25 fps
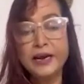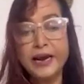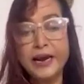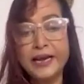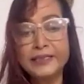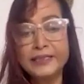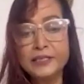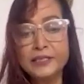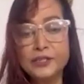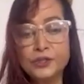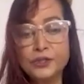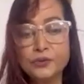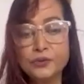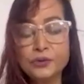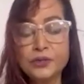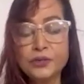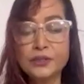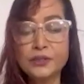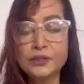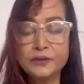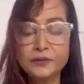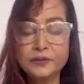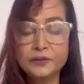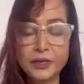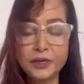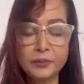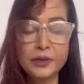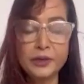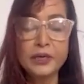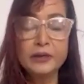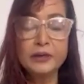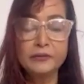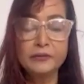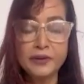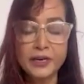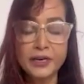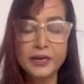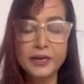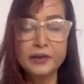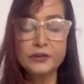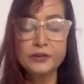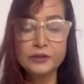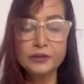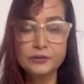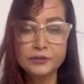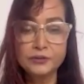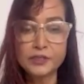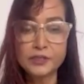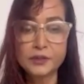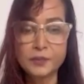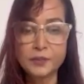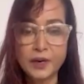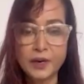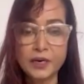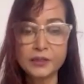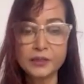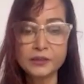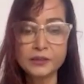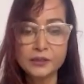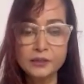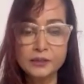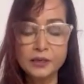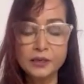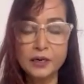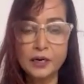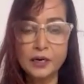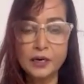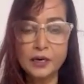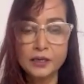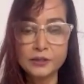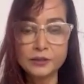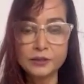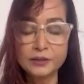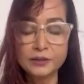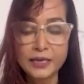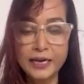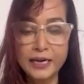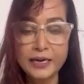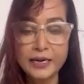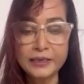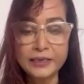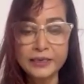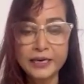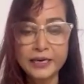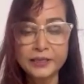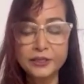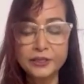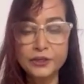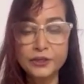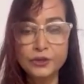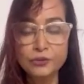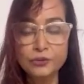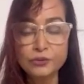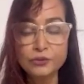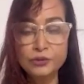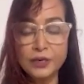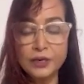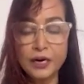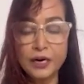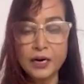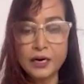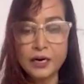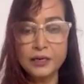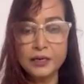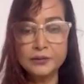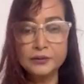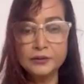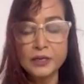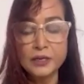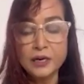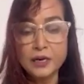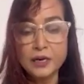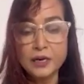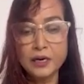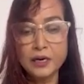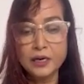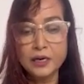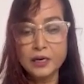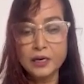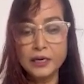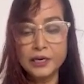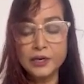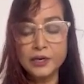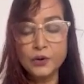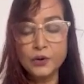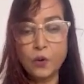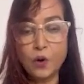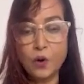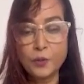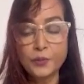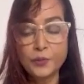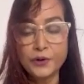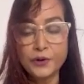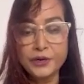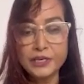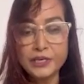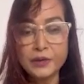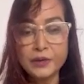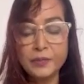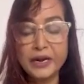And the students have given a very good response to that, and the youth are incorporating.